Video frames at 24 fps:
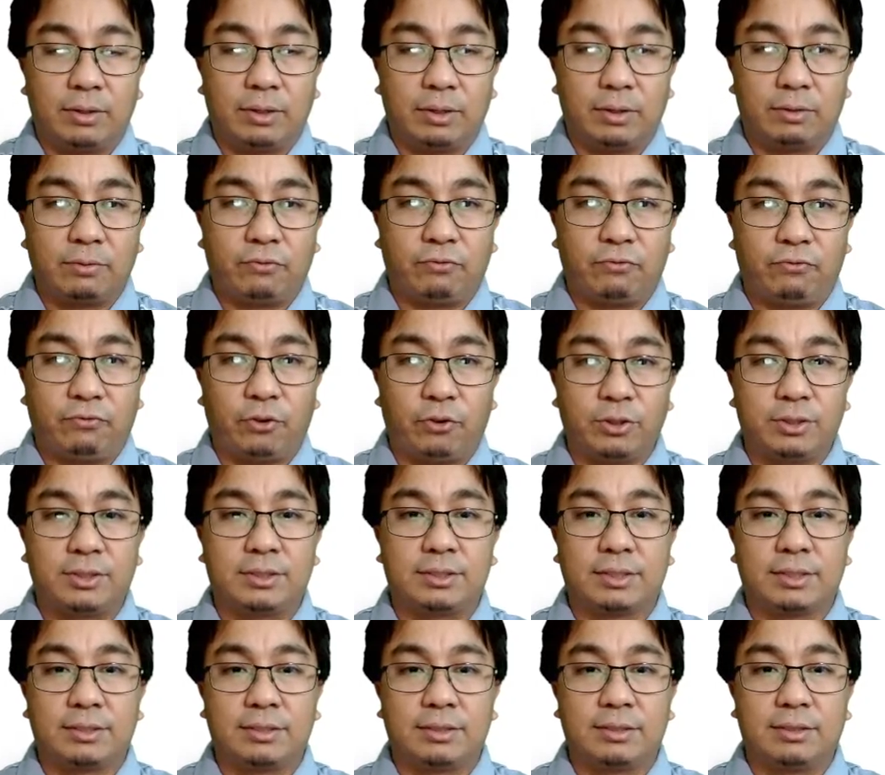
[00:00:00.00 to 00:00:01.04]

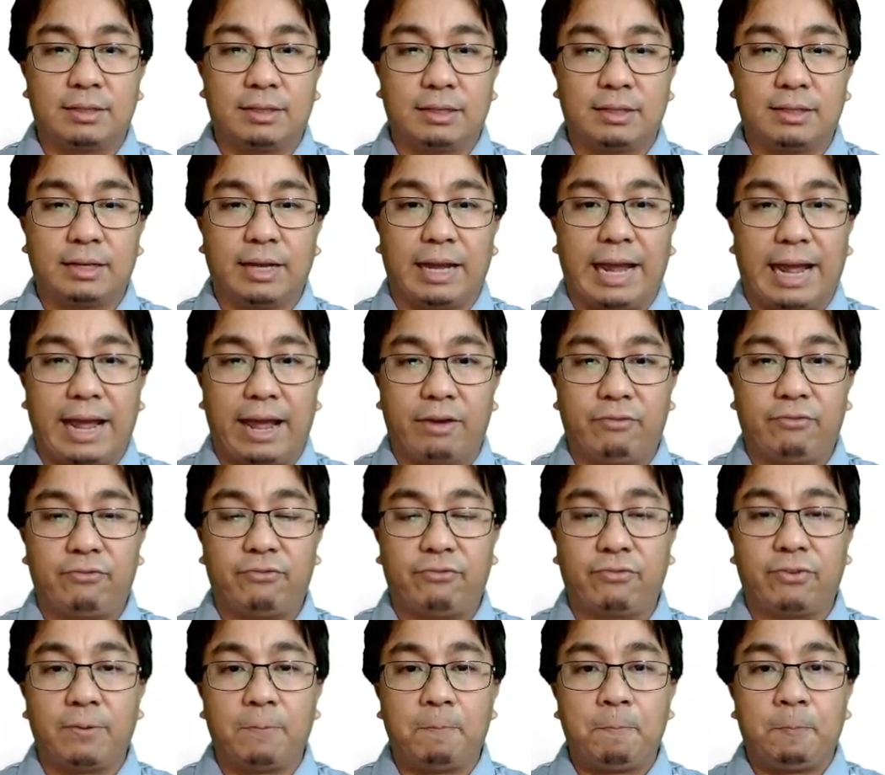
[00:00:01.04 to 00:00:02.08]
forces
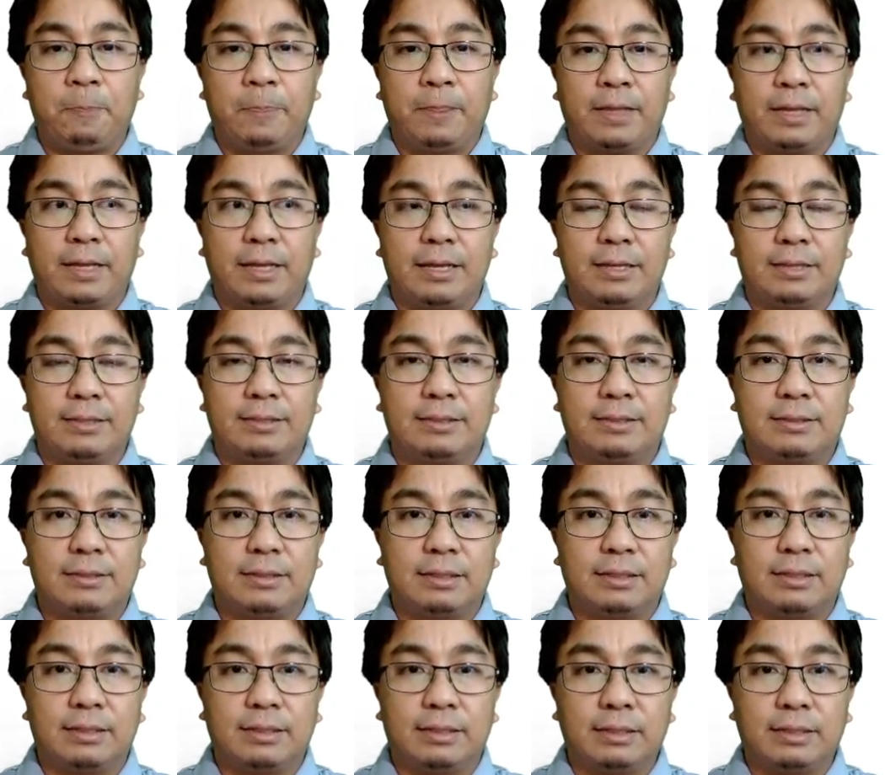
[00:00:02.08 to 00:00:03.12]
F is
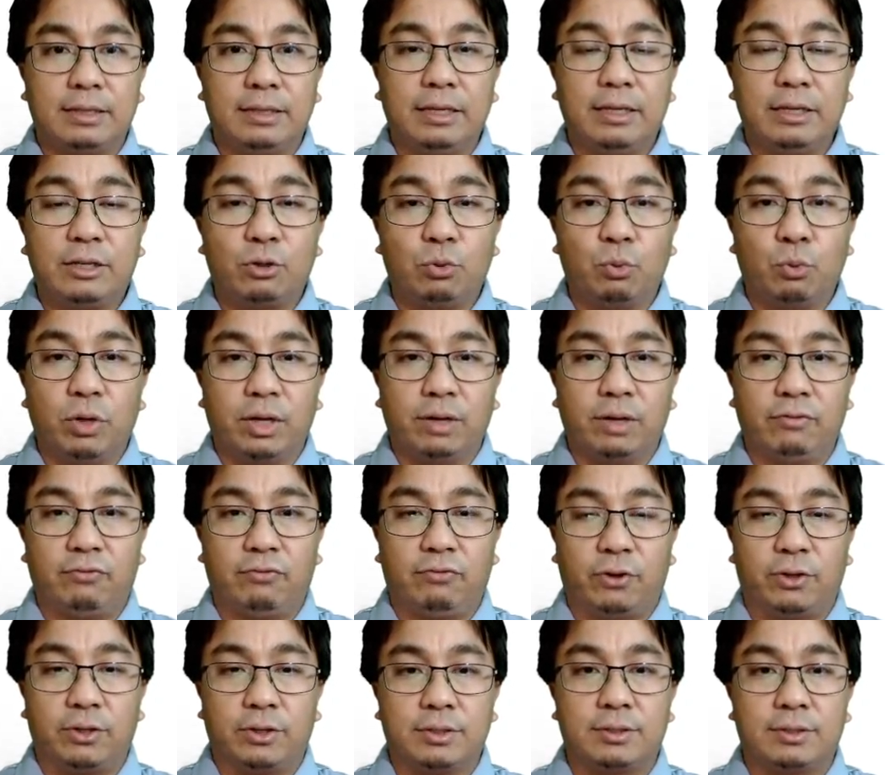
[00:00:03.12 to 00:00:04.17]
equal
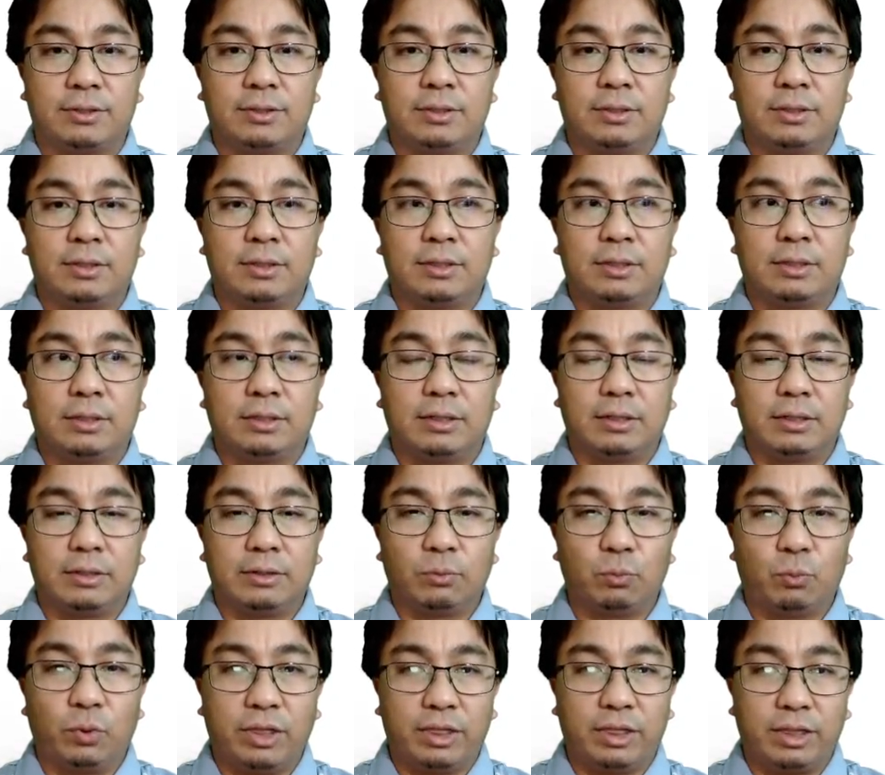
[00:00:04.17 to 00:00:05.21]
force
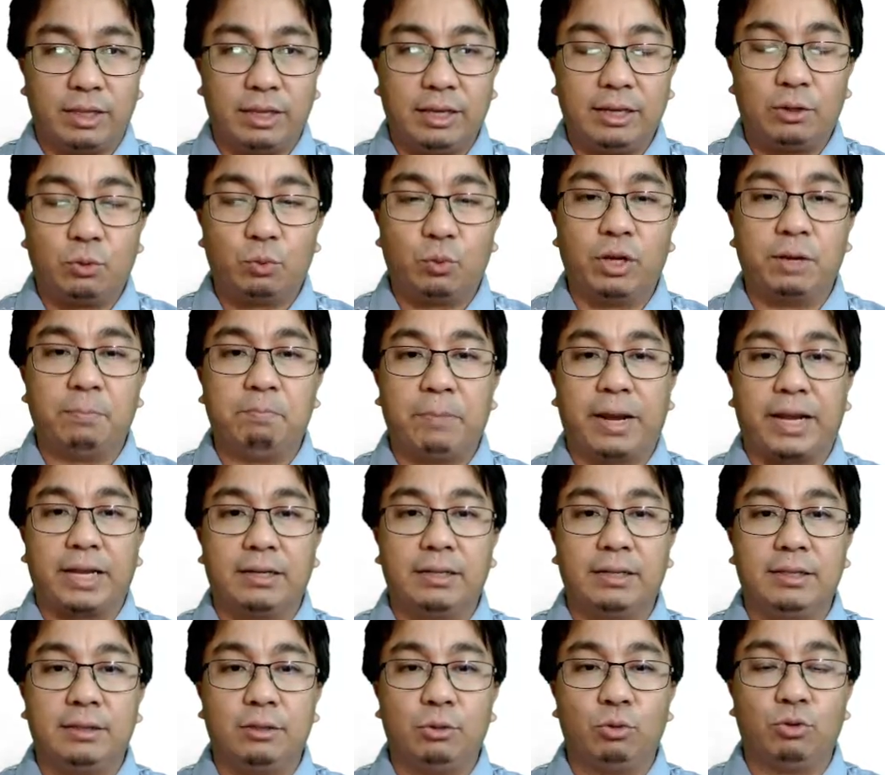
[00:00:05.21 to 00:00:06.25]
with equal
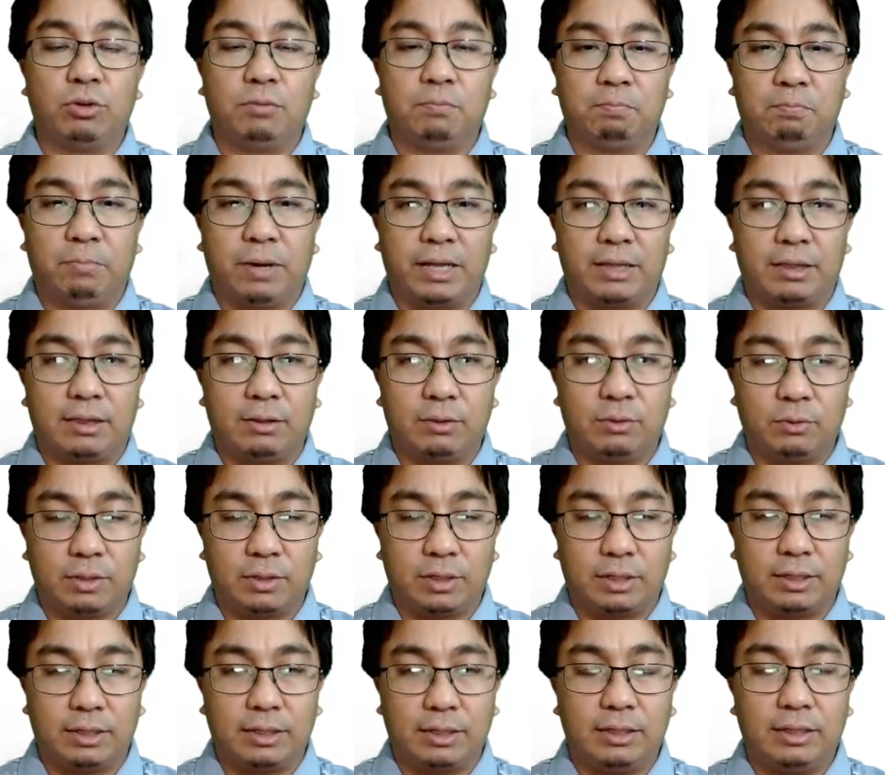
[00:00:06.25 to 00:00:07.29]
magnitude, but
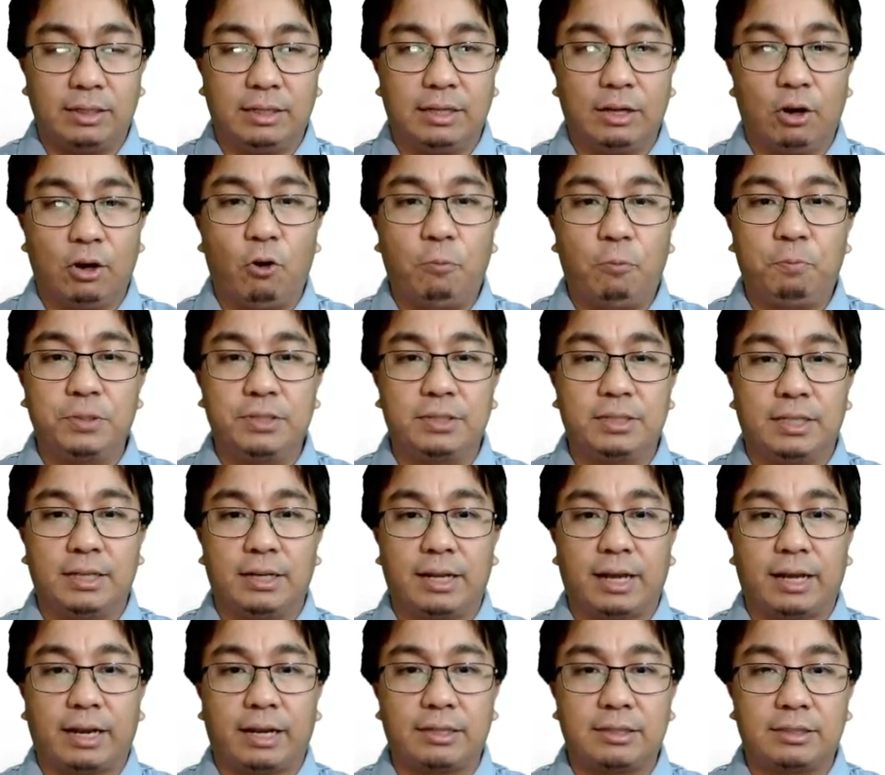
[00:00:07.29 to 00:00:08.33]
in the opposite
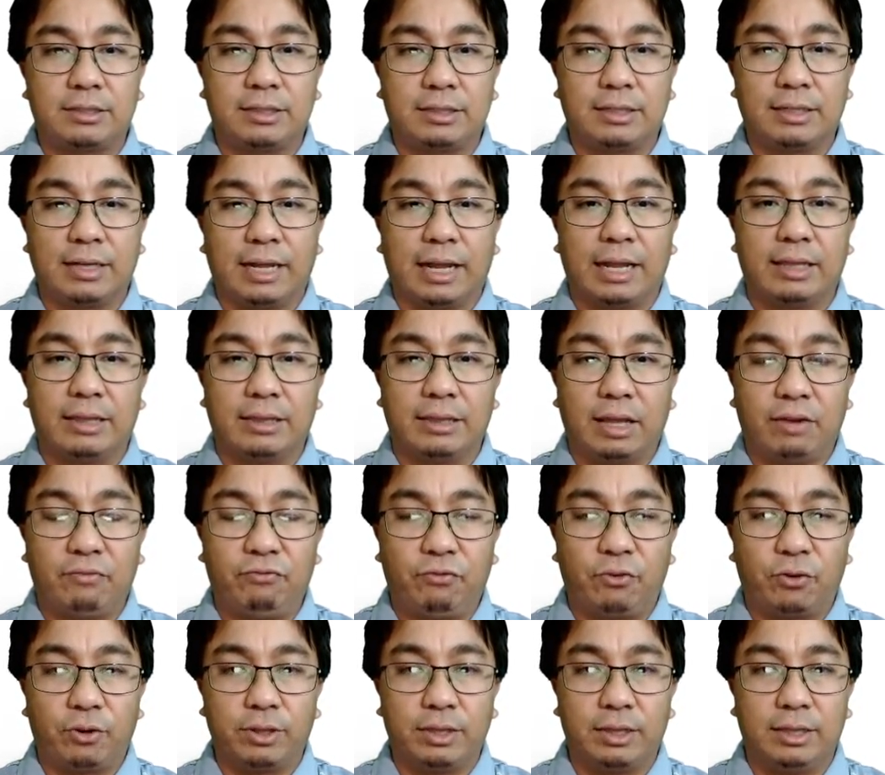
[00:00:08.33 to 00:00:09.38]
direction, and
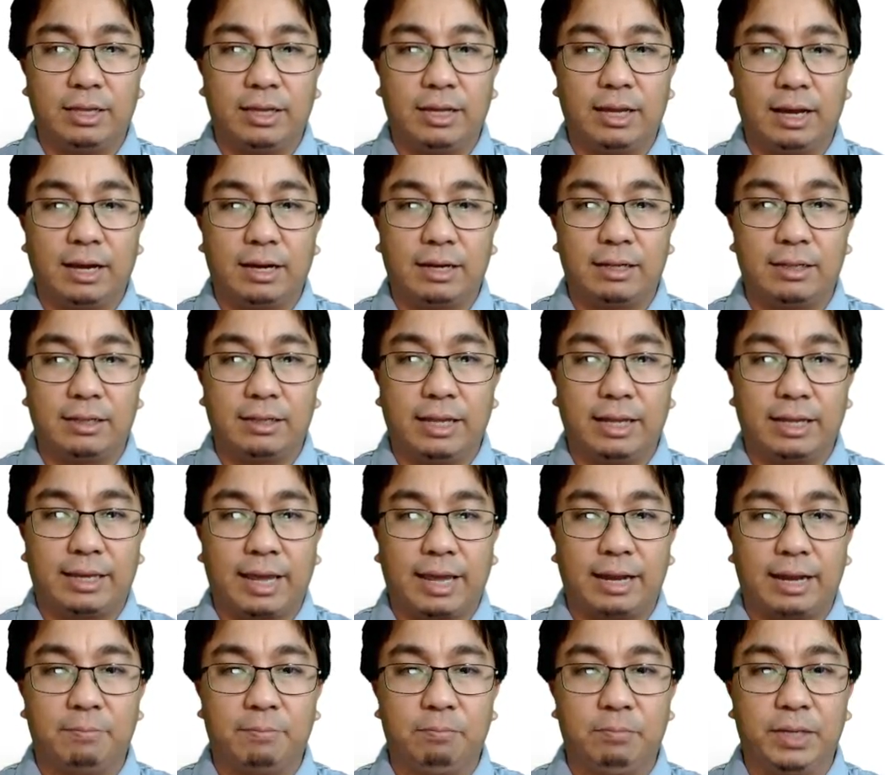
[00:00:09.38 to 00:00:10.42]
therefore they
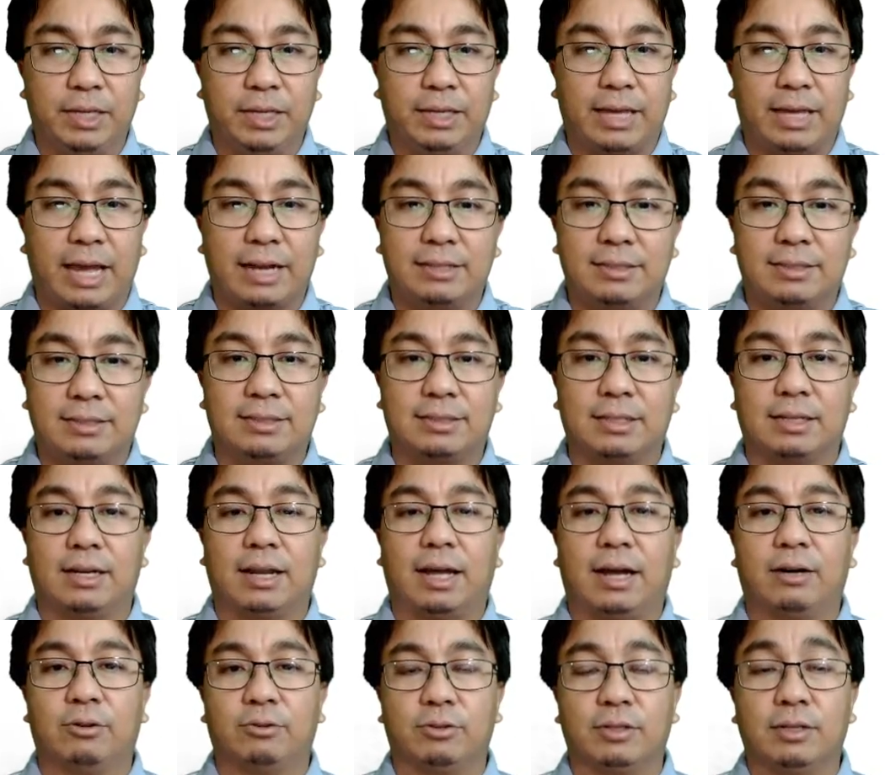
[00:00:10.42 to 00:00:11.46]
can be cancelled
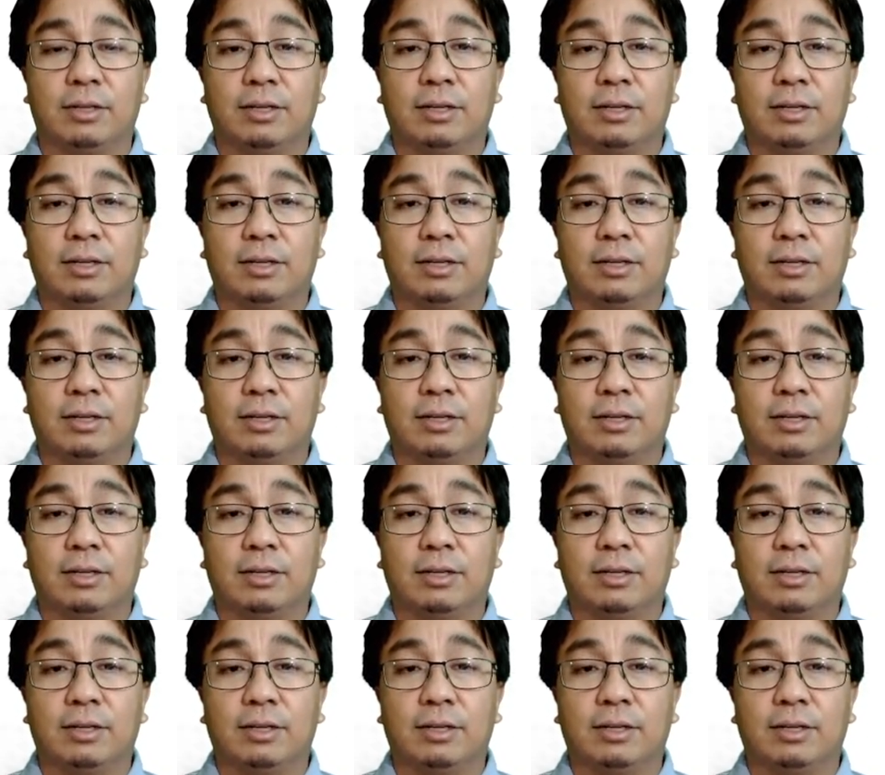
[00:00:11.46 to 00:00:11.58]
out